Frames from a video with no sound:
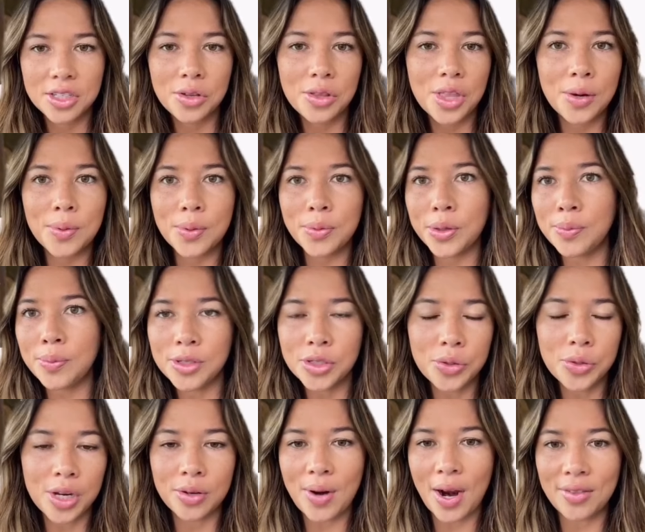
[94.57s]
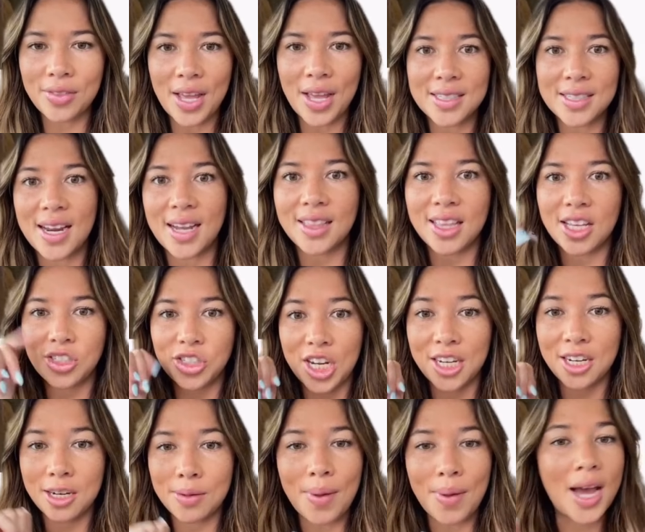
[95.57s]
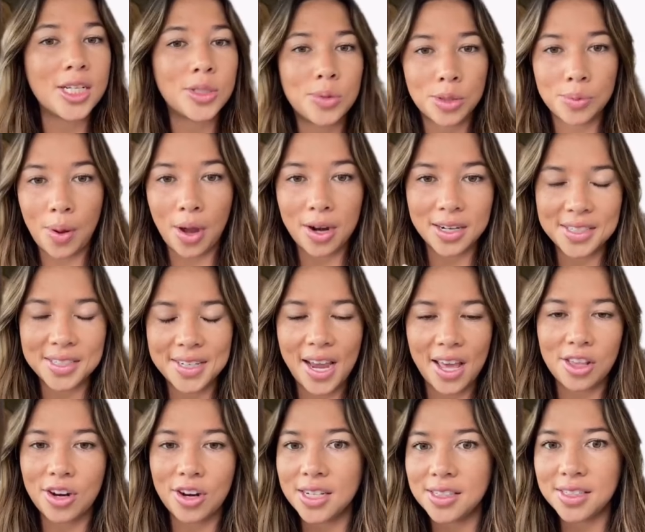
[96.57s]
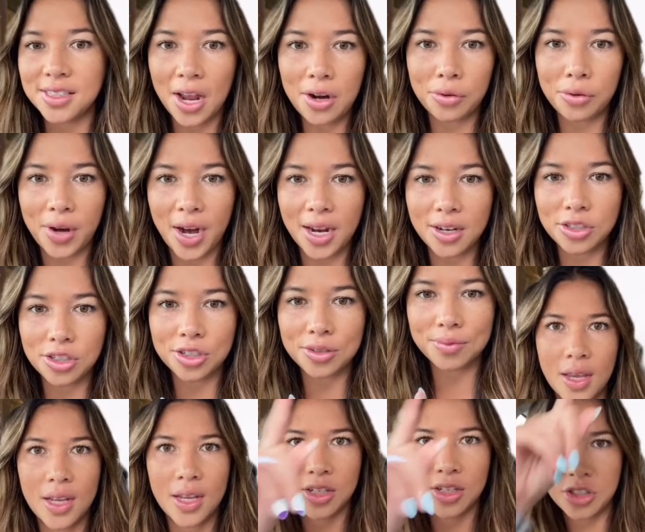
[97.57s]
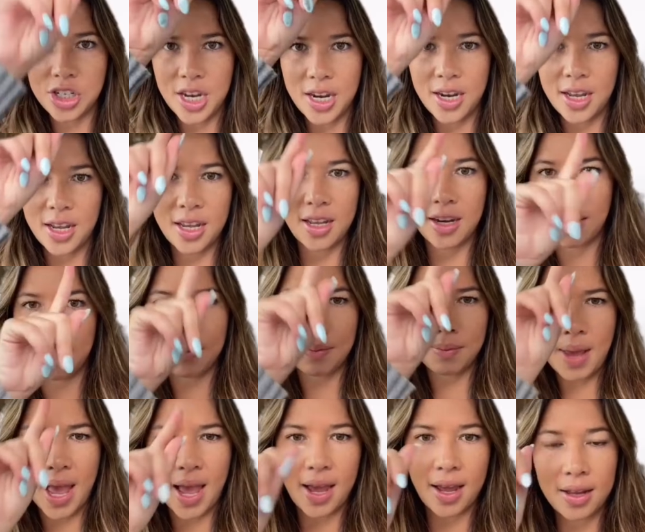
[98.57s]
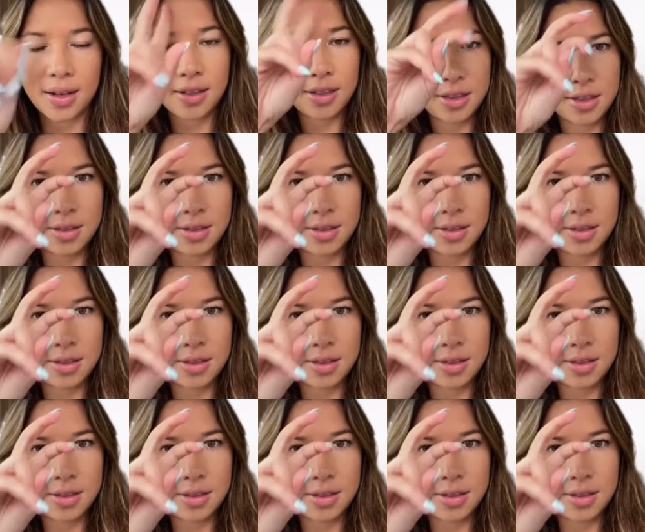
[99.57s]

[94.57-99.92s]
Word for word: there were rumors going around last night that Jaden and Mads were spotted together at Saddle Ranch. Jaden, Mads,